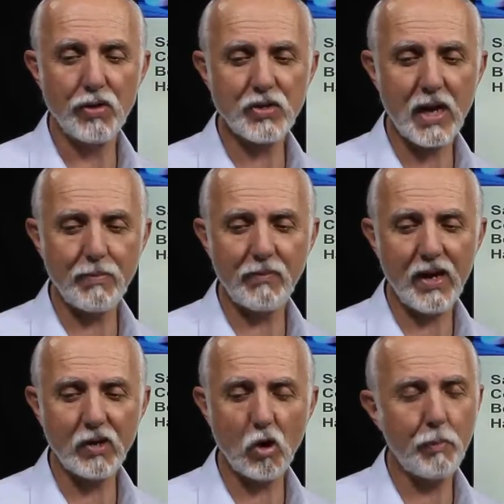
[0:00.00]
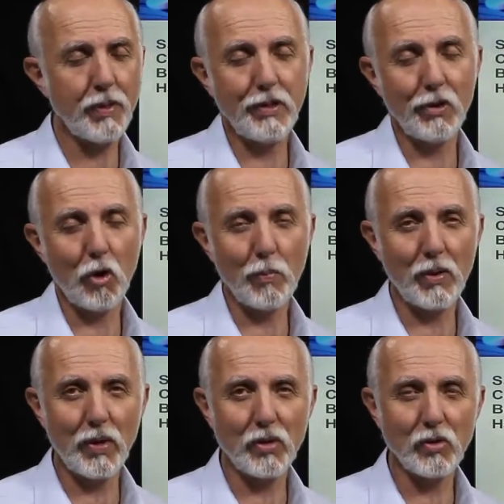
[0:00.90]
type of a hand to open, you'll open
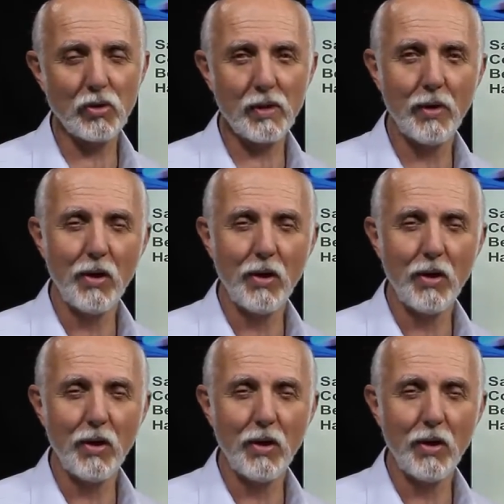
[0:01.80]
1 no trump.